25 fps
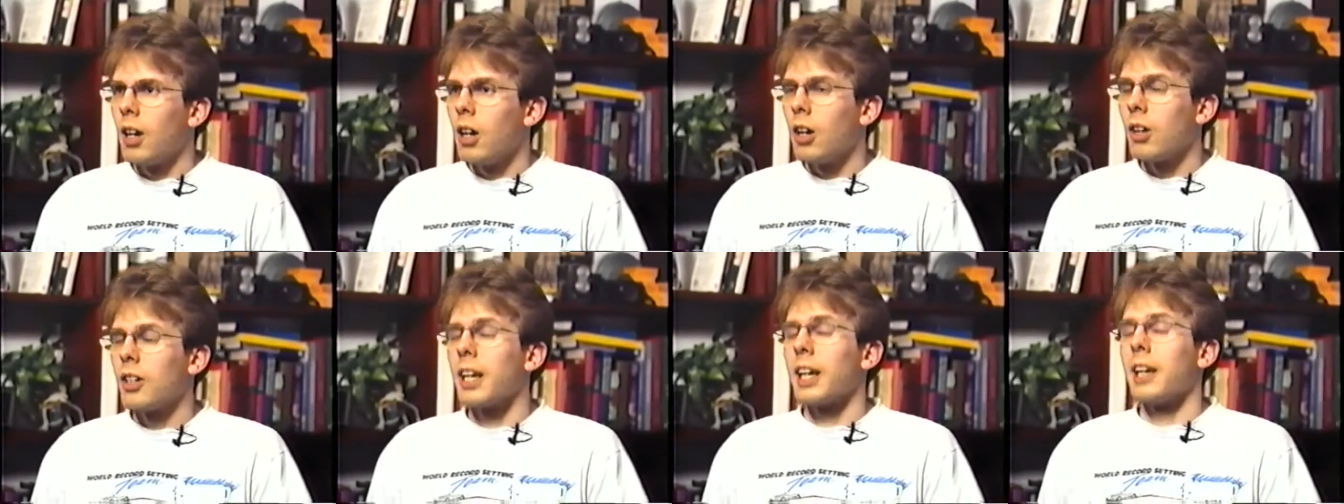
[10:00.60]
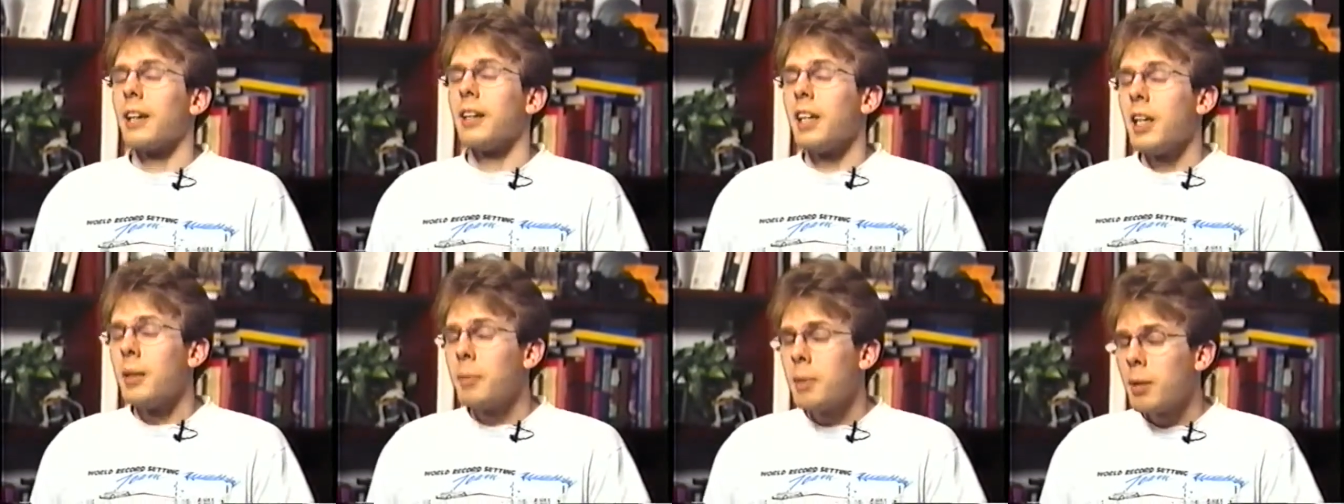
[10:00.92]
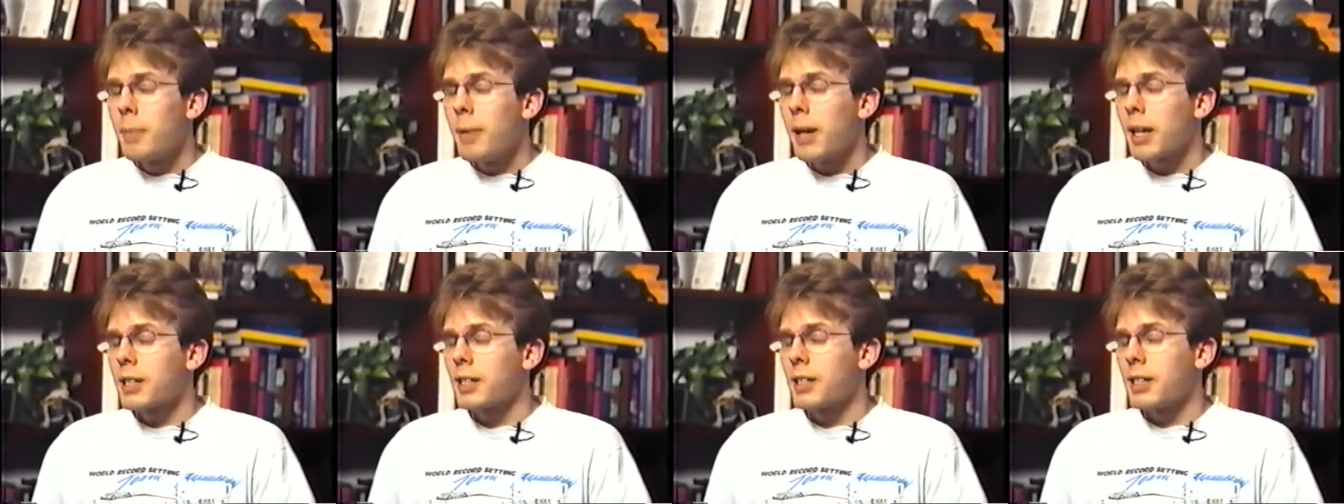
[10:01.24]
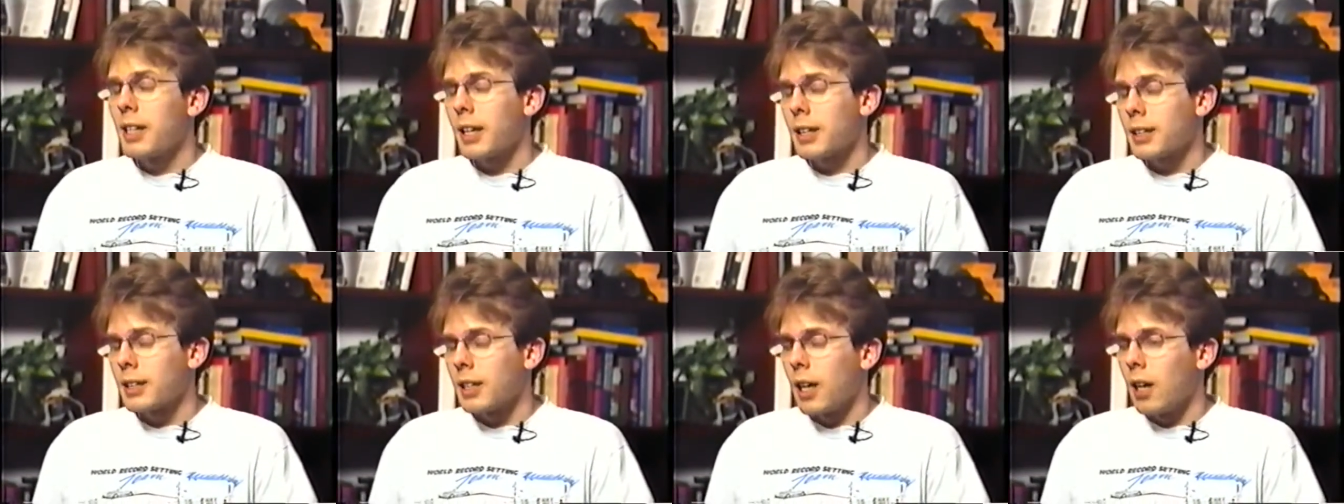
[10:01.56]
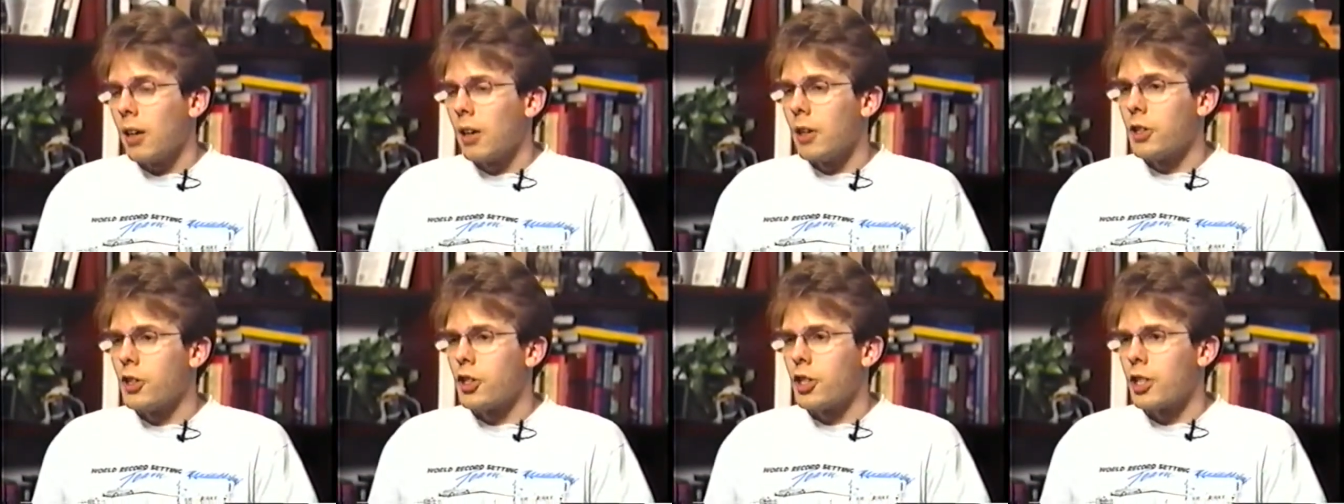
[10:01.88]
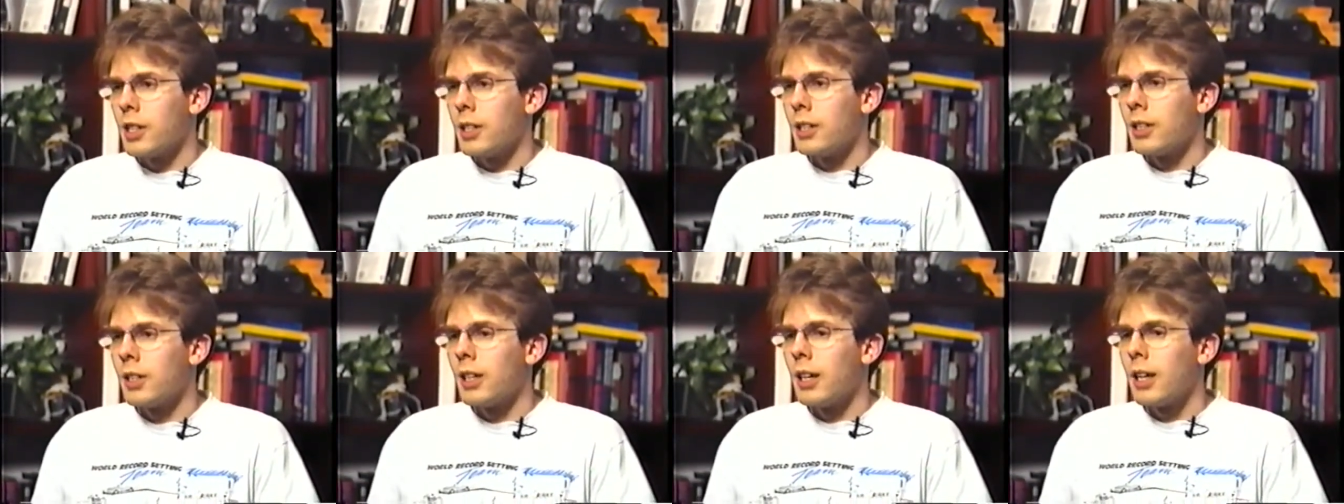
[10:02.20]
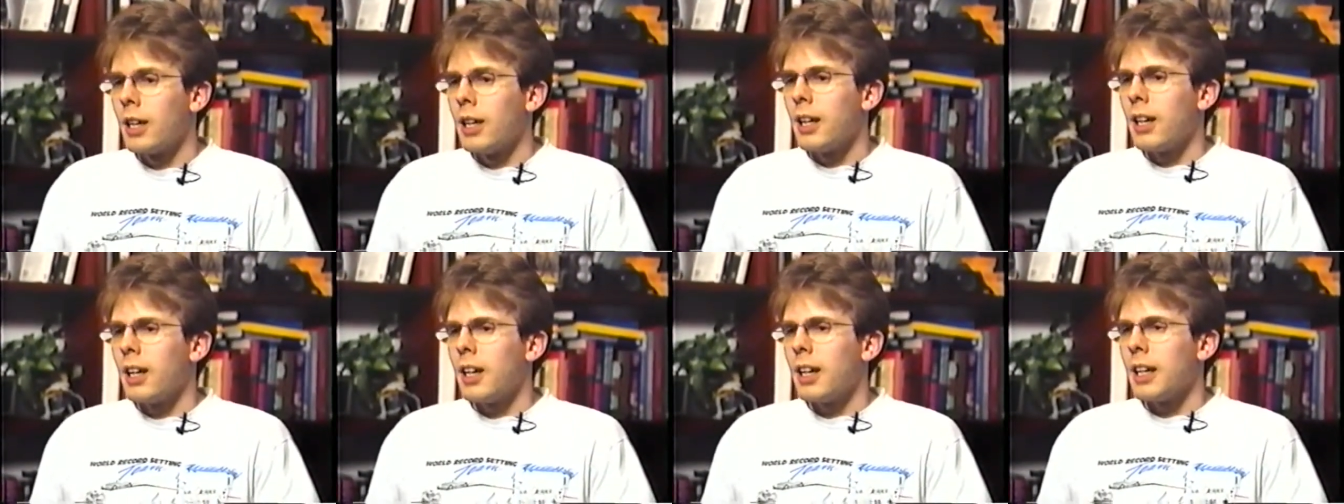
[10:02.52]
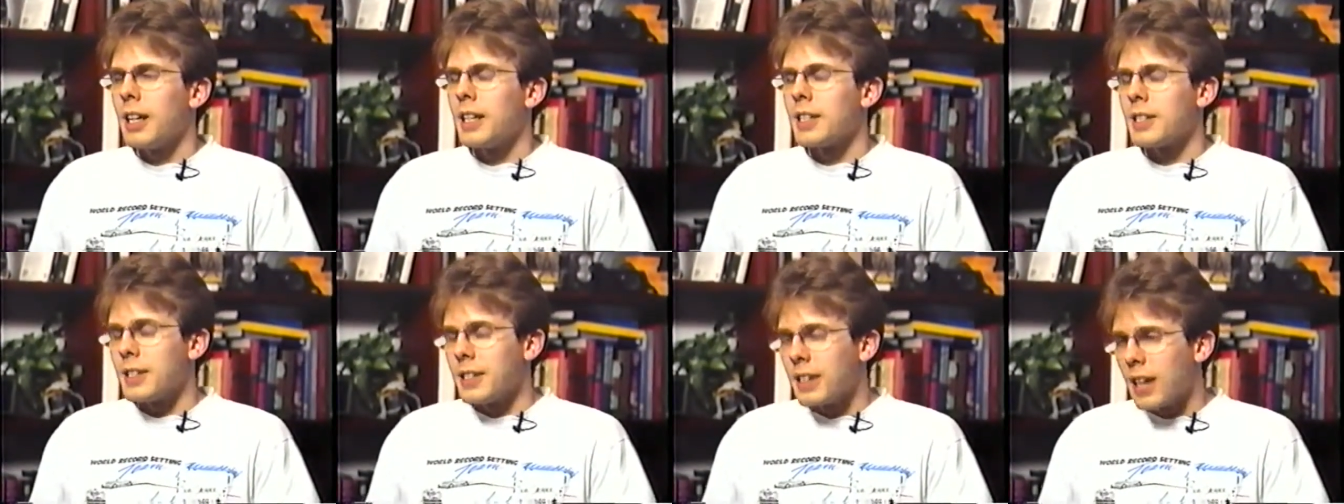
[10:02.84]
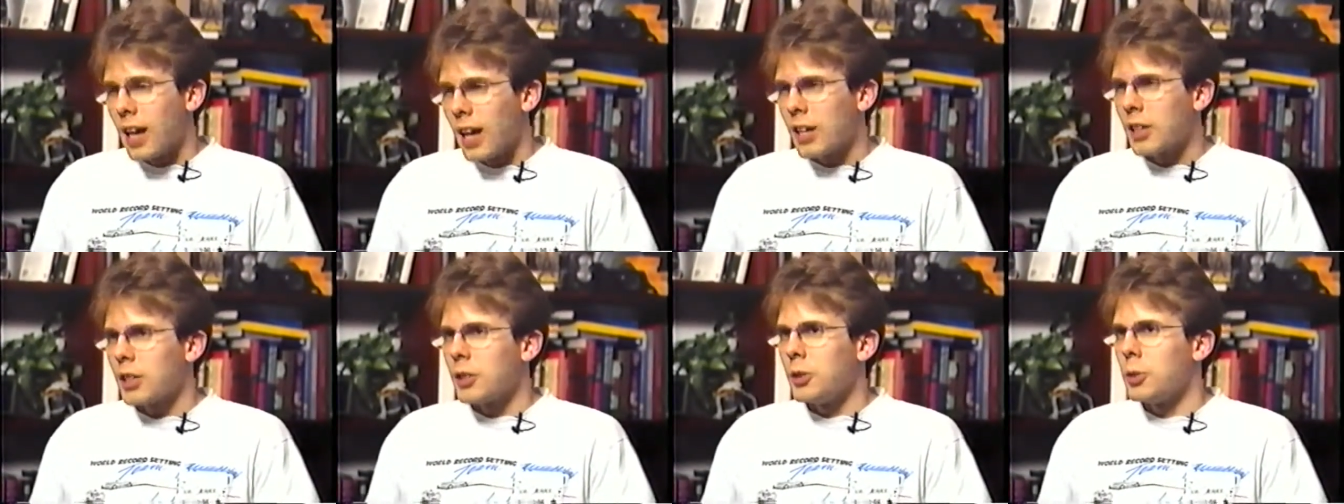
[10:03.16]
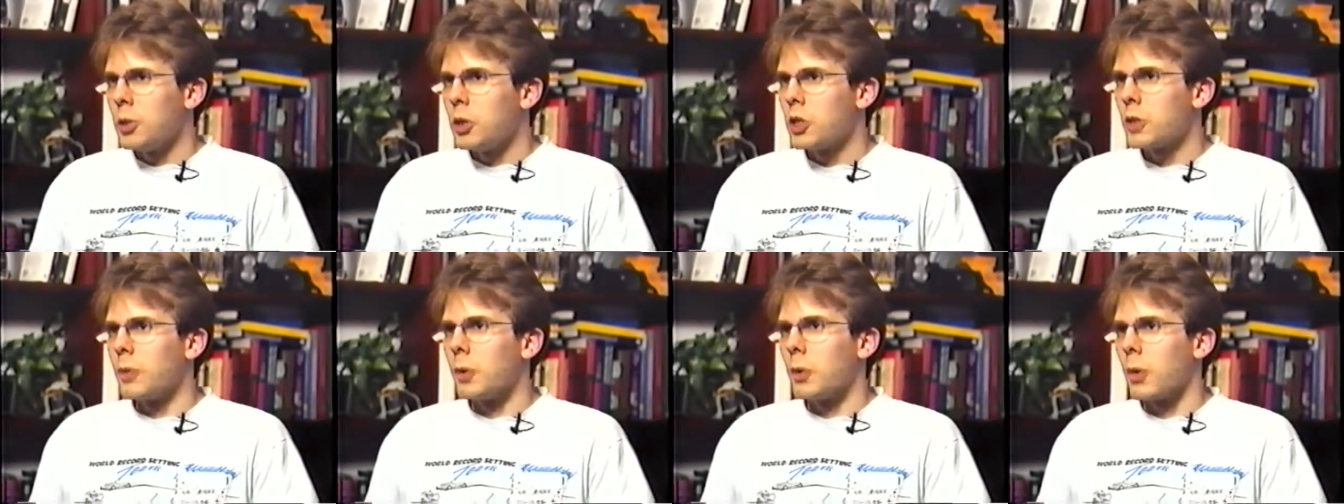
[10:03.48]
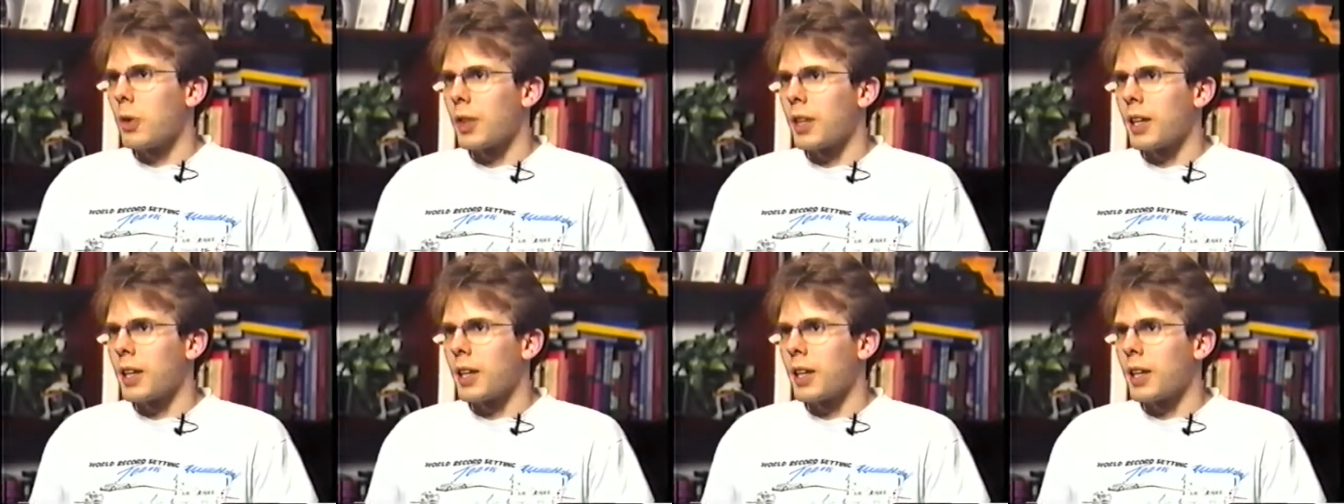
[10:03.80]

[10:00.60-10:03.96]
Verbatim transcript: Okay, MMX technology is not a useful